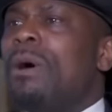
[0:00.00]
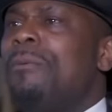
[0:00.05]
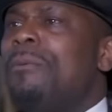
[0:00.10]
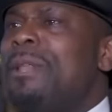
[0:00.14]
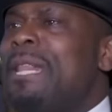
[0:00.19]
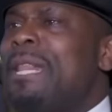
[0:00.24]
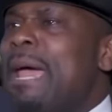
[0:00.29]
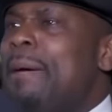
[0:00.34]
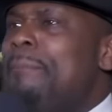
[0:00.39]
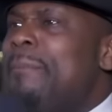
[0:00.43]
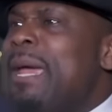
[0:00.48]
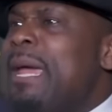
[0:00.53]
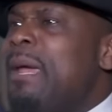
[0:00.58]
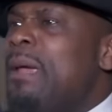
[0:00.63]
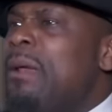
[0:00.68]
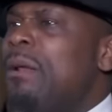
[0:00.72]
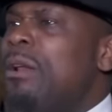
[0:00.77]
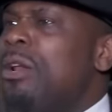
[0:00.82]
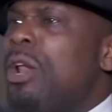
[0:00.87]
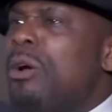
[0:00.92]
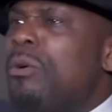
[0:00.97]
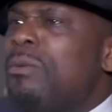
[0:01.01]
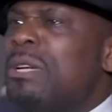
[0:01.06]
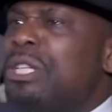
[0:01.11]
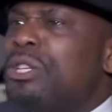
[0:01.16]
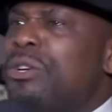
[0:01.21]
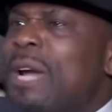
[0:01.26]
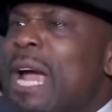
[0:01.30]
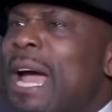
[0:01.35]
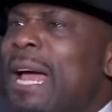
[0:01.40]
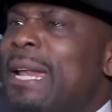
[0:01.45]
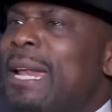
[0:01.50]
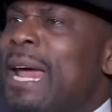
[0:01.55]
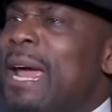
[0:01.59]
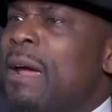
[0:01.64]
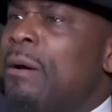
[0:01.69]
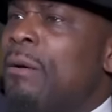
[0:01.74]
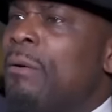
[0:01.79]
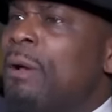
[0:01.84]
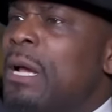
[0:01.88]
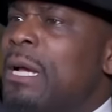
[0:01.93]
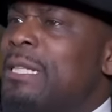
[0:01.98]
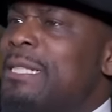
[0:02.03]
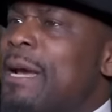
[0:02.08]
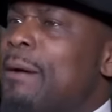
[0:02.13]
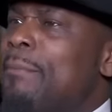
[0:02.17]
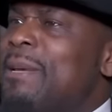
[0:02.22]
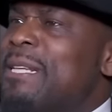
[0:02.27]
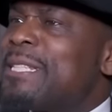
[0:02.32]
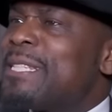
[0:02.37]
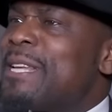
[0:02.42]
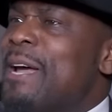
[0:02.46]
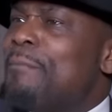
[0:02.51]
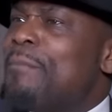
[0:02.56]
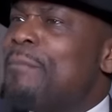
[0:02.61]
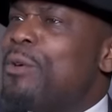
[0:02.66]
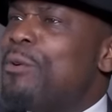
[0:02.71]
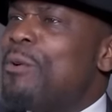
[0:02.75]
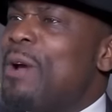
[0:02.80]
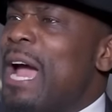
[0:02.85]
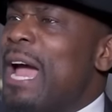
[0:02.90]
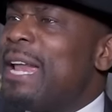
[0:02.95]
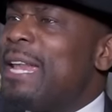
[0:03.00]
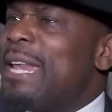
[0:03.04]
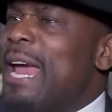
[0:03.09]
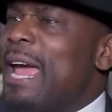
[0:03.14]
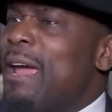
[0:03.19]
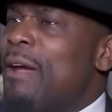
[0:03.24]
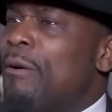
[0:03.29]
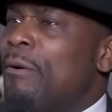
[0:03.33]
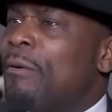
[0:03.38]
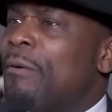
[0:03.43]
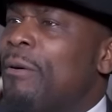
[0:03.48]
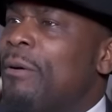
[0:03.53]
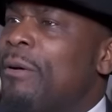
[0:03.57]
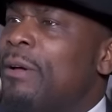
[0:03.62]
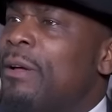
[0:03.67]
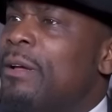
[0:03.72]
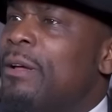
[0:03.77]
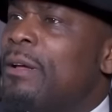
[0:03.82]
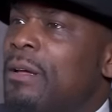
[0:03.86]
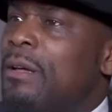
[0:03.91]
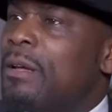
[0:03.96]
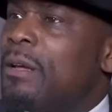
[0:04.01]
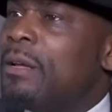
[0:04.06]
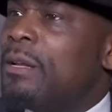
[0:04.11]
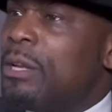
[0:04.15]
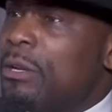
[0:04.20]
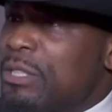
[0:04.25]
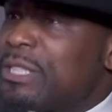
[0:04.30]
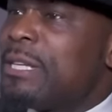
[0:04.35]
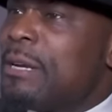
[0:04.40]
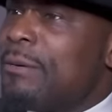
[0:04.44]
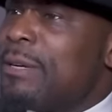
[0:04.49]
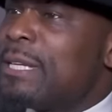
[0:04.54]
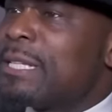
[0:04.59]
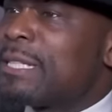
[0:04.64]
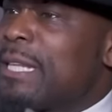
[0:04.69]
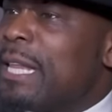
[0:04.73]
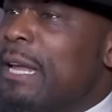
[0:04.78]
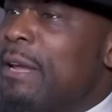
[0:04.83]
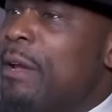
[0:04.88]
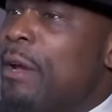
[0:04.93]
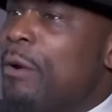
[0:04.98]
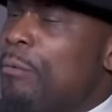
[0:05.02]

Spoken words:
What would that mean? Look what you got now. Tell me something you got now. No, seriously.